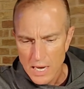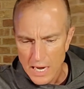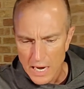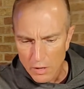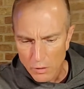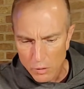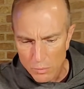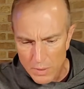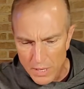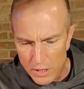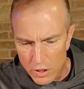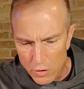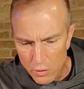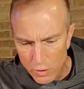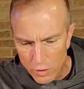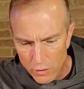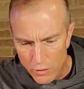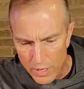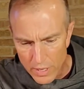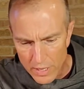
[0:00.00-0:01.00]
I will make you
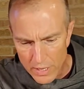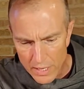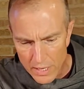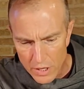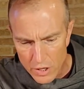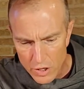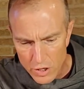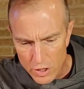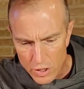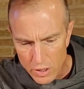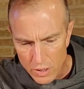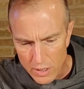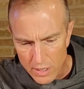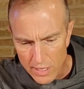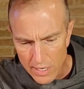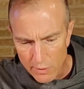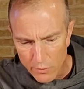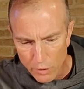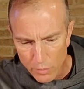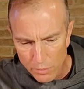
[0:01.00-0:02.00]
a great nation,
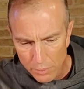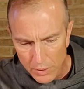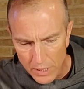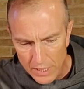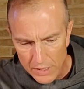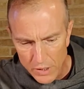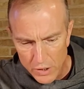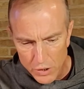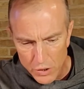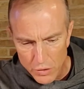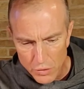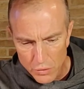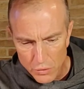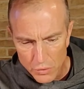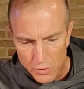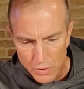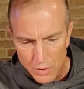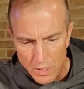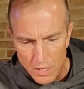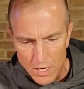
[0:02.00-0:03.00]
and I will bless you.
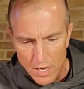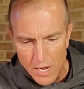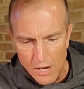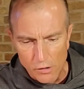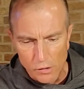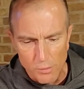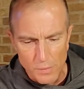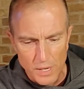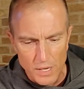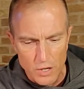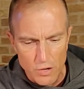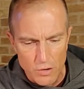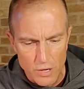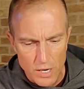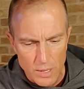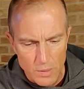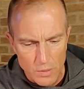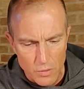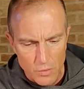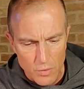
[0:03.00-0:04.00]
I will make your
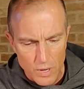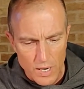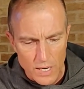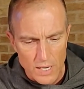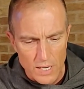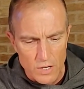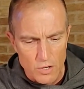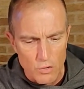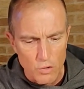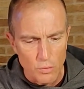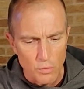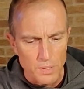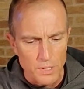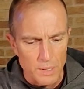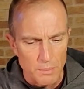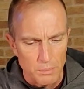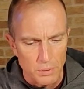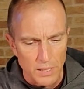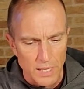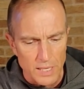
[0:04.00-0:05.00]
name great, and you will be
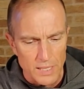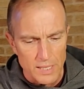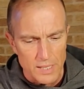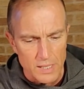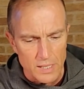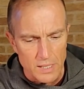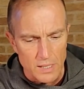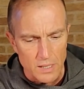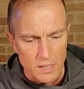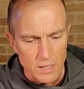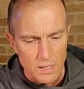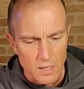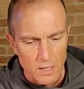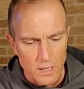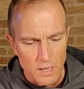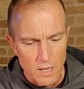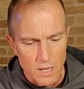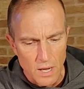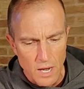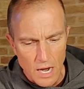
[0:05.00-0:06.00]
a blessing.
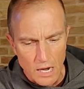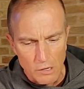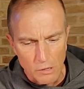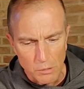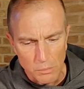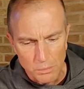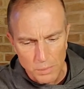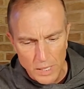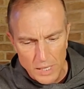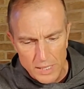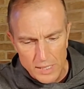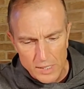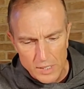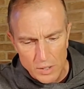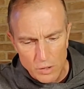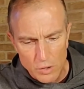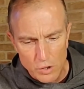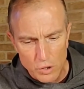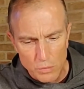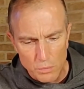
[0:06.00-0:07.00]
I will bless
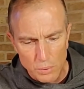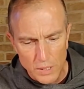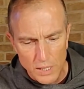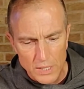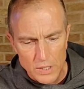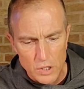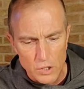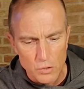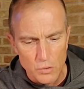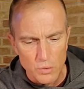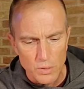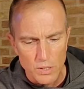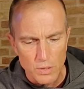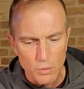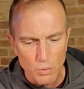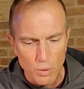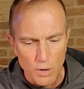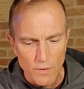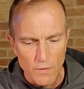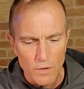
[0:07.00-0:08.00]
those who bless you,
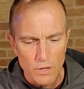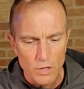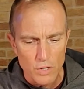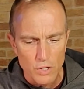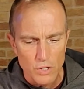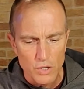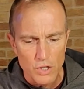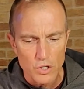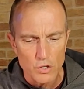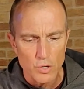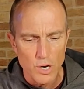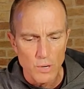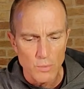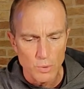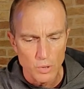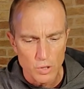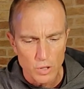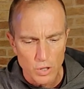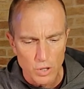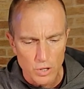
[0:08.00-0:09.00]
and whoever curses you I
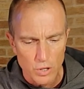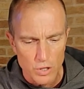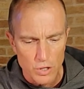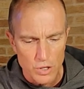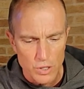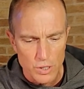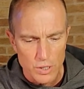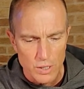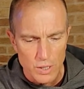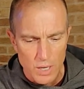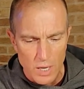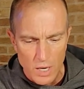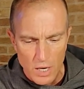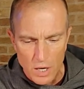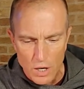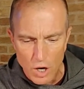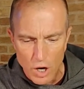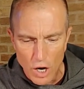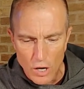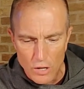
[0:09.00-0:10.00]
will curse,
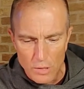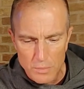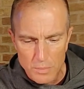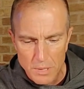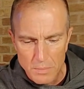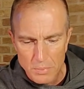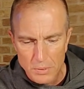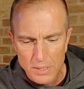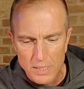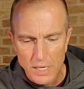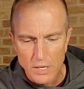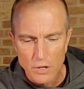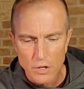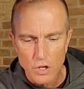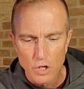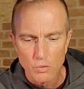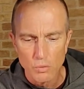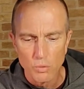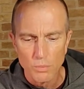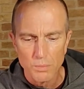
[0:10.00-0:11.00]
and all the peoples on
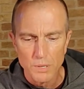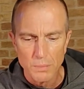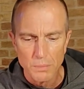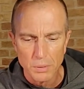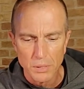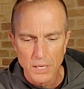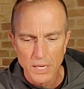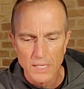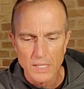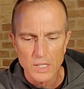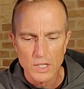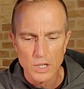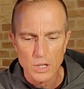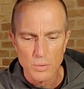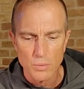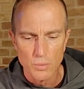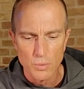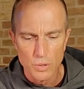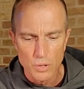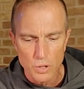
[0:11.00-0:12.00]
earth will be blessed
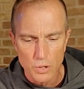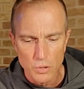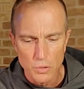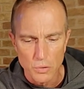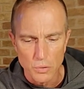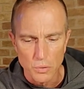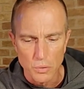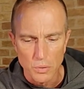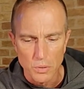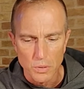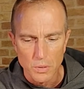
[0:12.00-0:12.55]
through you.